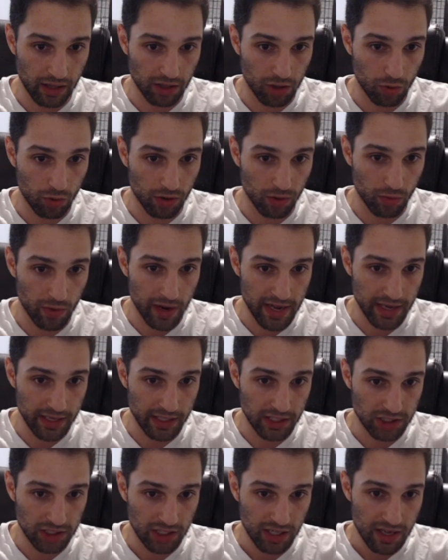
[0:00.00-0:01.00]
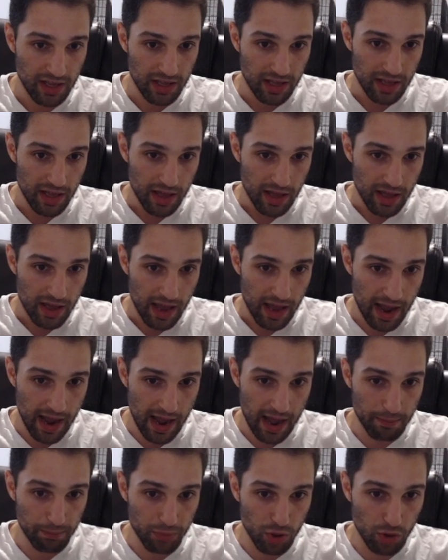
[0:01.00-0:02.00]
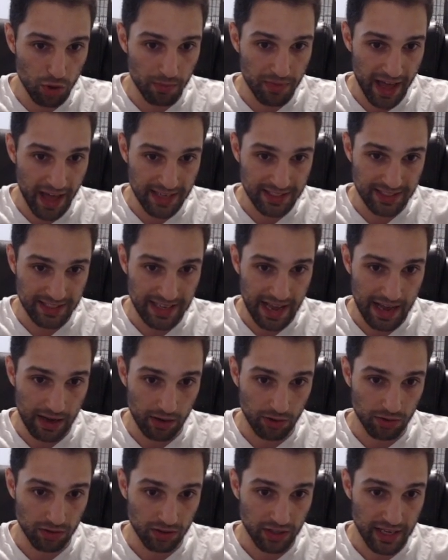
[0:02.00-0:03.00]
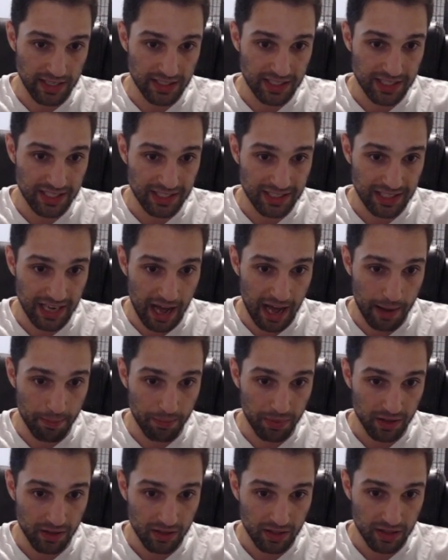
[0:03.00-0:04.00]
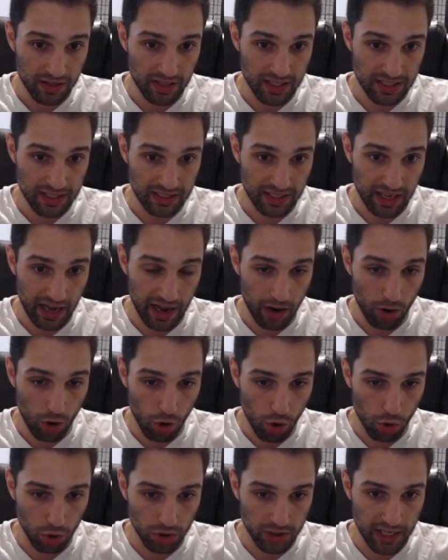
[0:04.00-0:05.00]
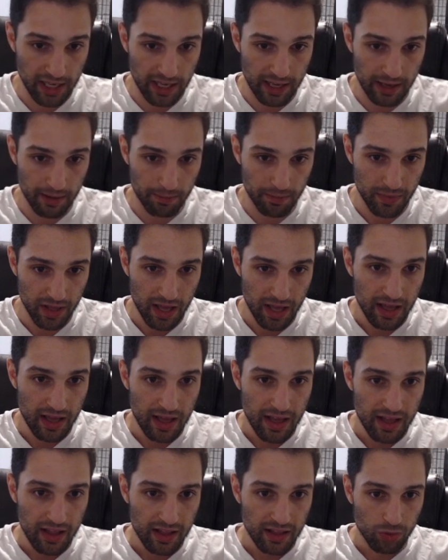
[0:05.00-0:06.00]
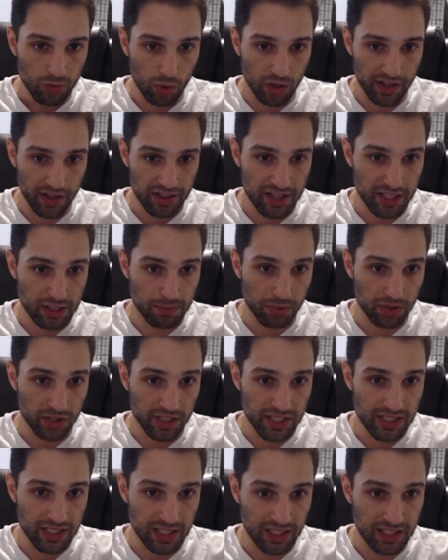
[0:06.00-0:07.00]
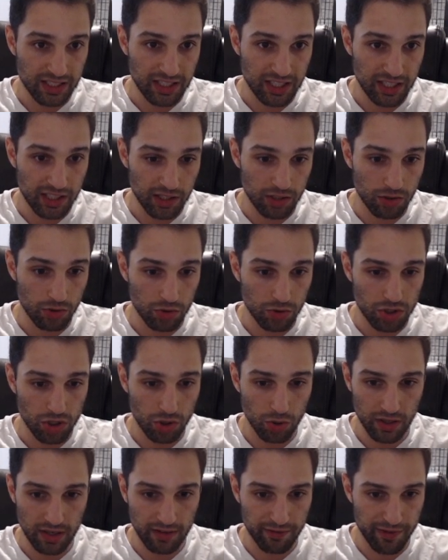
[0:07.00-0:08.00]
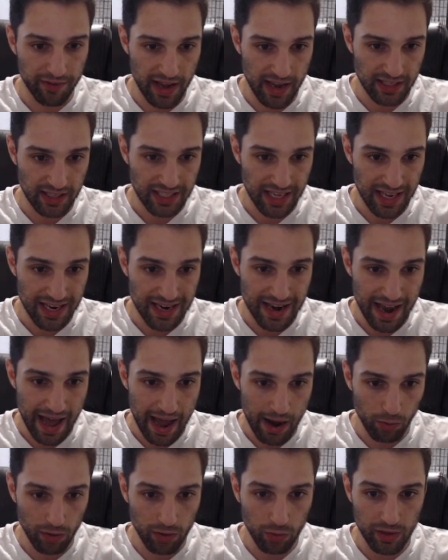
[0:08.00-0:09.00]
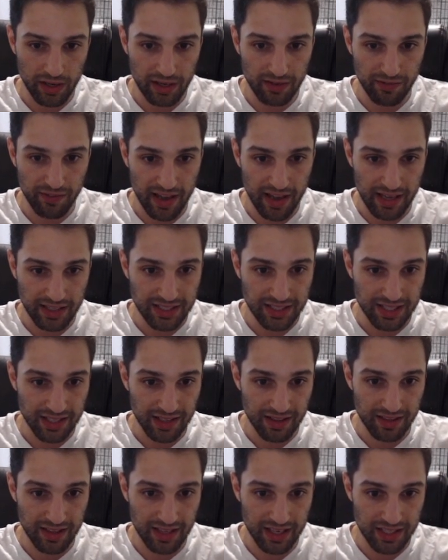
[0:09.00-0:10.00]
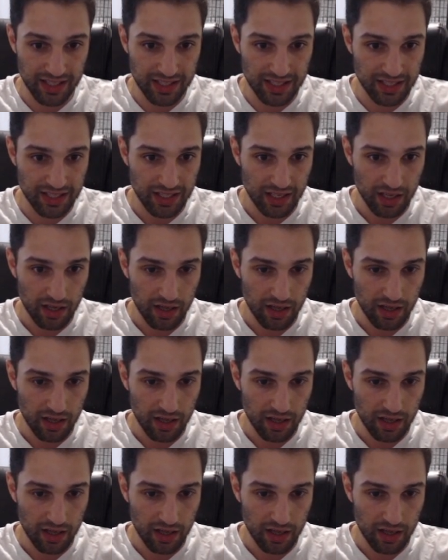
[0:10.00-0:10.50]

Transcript: lower range. And boom, that's down. Let's stop this guy. Hold him. We'll let this ballista continue to advance. And now when we advance this